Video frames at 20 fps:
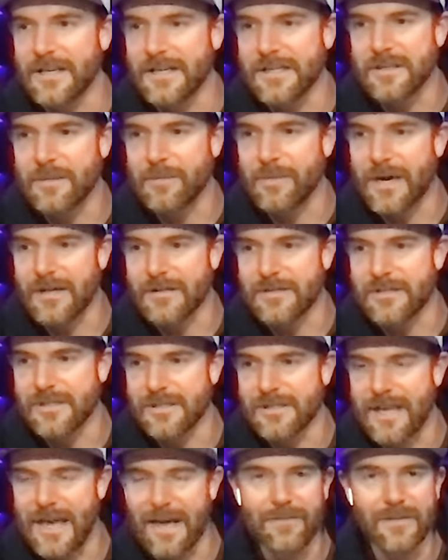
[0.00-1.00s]
things about
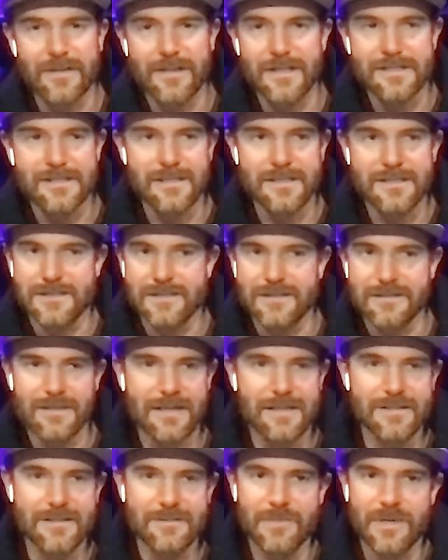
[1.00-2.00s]
just having this. It's
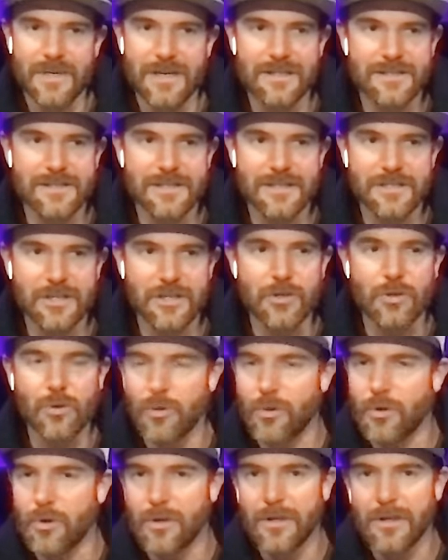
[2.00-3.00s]
it's been such a
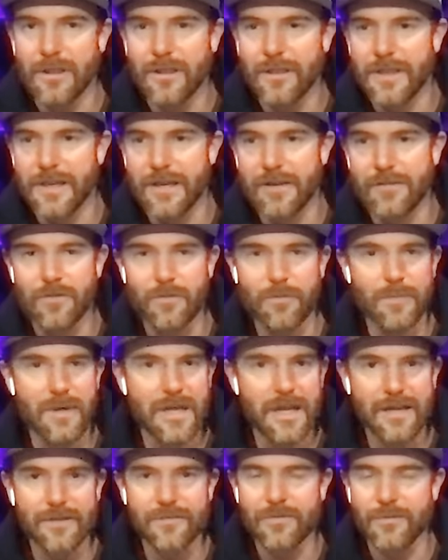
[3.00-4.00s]
cool thing for
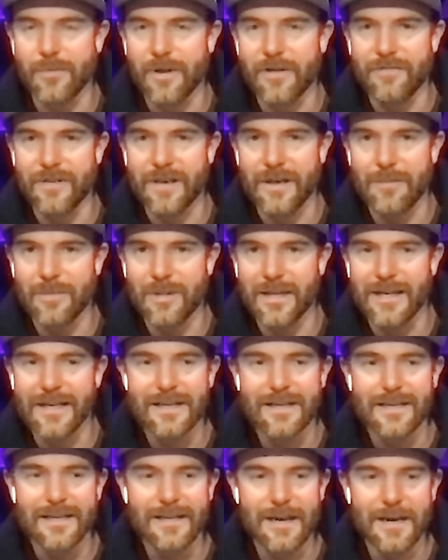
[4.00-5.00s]
me and for my family.
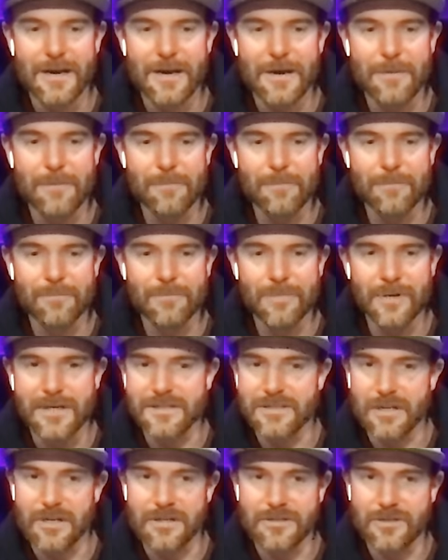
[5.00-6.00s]
Um, but
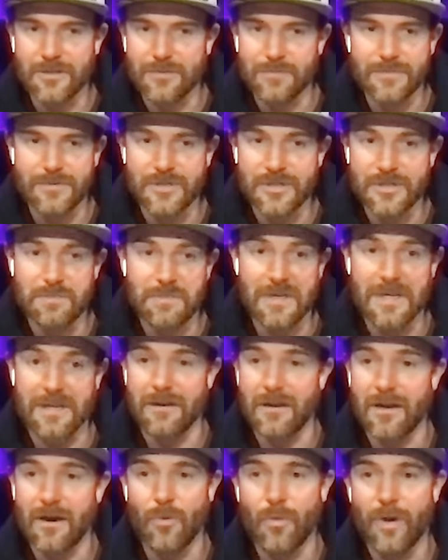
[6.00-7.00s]
it's also just
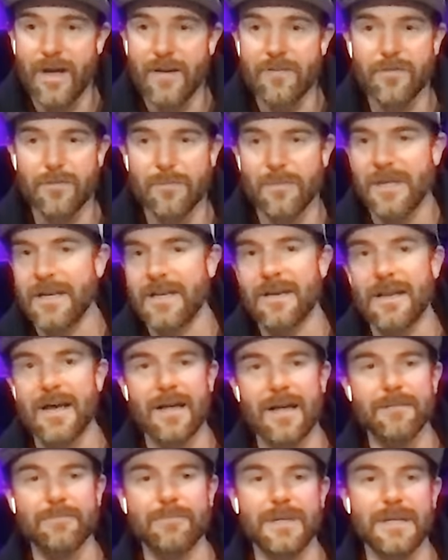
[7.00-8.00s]
been a way for me to
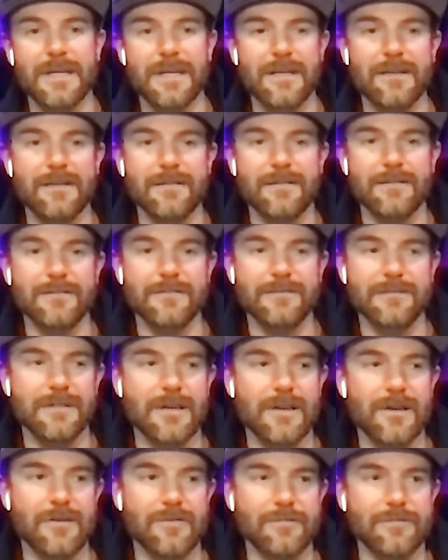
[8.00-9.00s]
not be, you
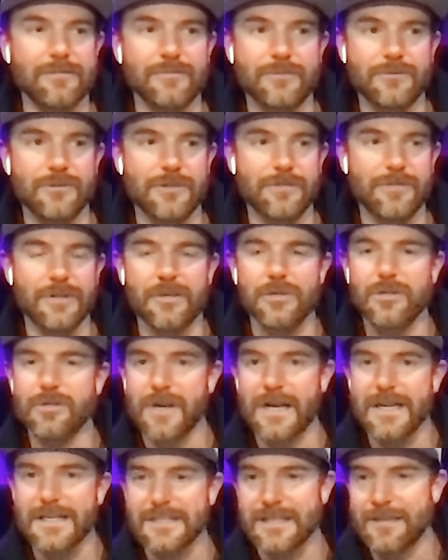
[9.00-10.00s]
know, driven
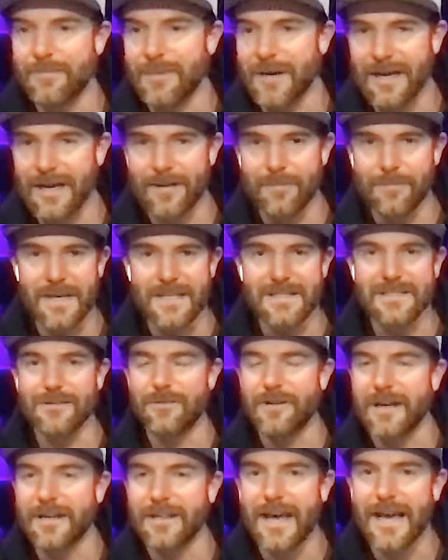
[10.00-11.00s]
crazy by pacing
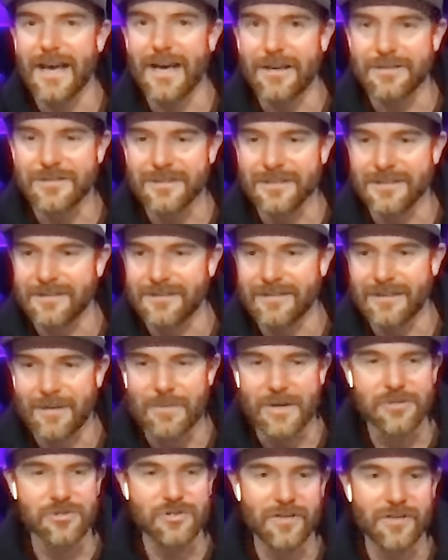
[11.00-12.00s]
around the house, and I'm
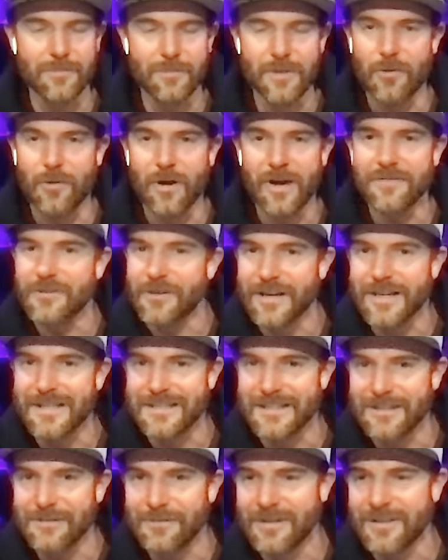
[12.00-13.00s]
not driving my wife
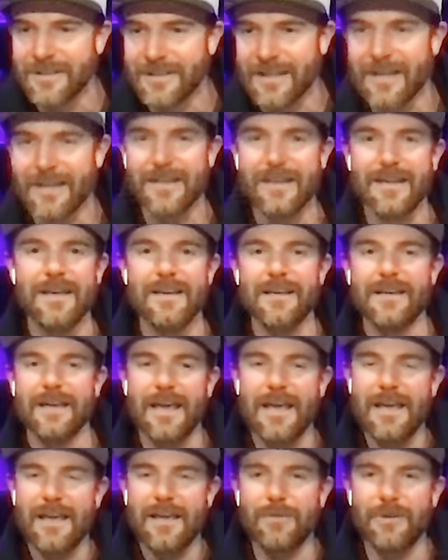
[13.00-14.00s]
crazy with like,
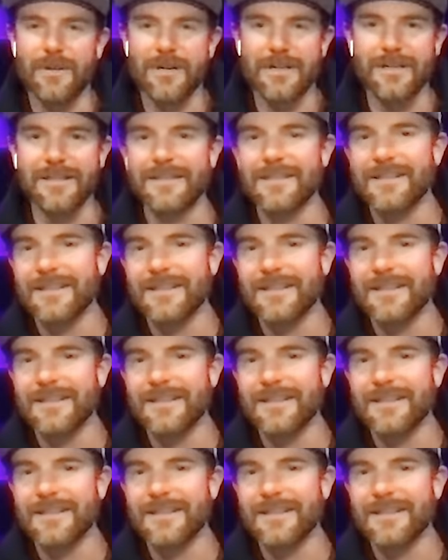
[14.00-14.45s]
"Hey, you wanna